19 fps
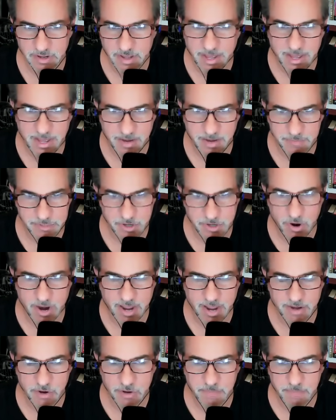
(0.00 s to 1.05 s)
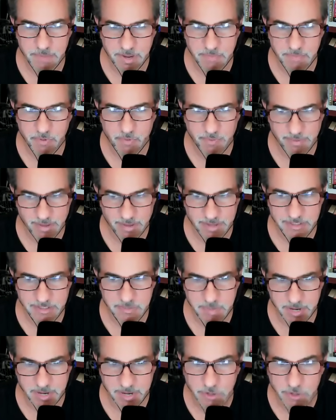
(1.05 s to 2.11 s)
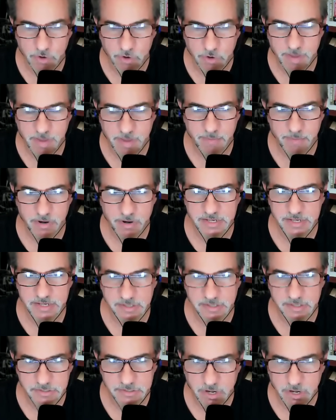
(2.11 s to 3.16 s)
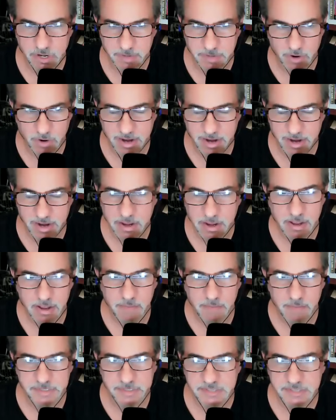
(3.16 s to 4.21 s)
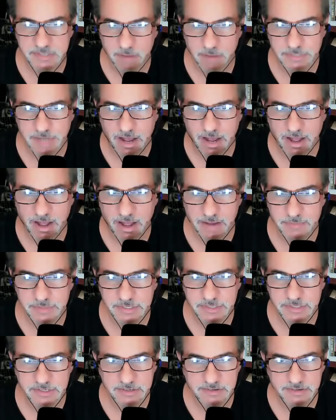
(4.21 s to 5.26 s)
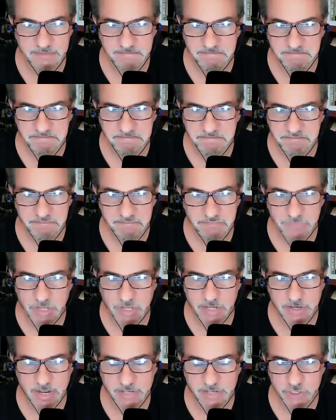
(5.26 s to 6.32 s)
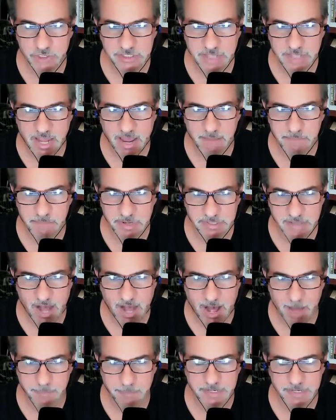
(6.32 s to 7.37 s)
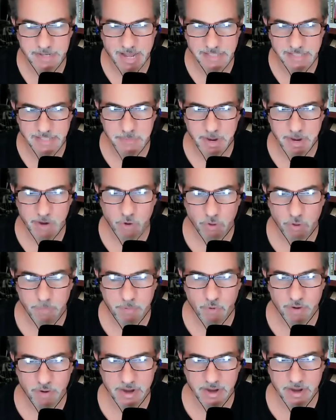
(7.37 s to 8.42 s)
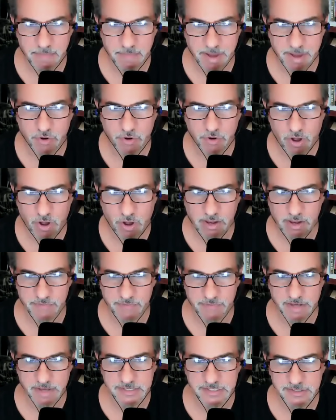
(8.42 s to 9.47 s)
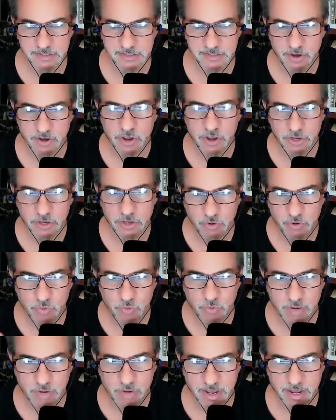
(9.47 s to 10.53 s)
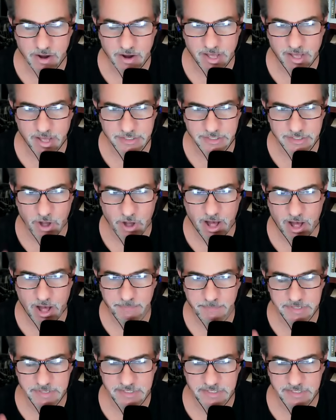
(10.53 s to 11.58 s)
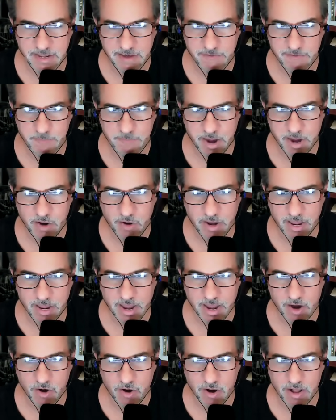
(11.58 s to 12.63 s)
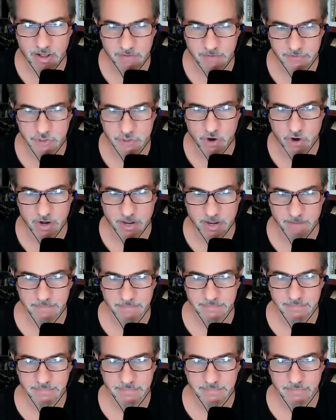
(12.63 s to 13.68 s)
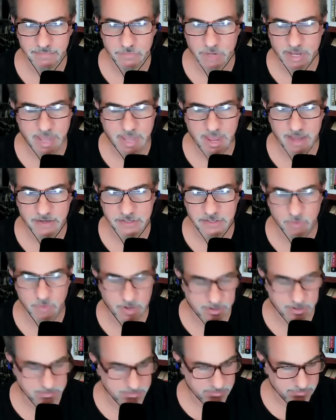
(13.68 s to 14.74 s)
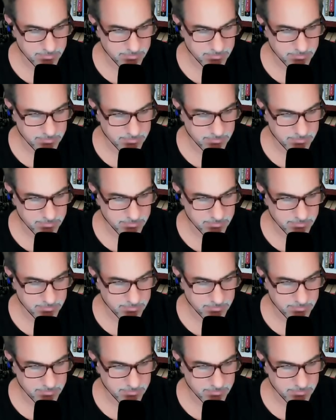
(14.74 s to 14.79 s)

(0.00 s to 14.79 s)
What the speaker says: And I'm sorry, I know people like to make new memories and it's going to be great. But sometimes it just can't be topped. And that's my whole point about all of this. You cannot top the Steve Perry era of Journey. You can't do it.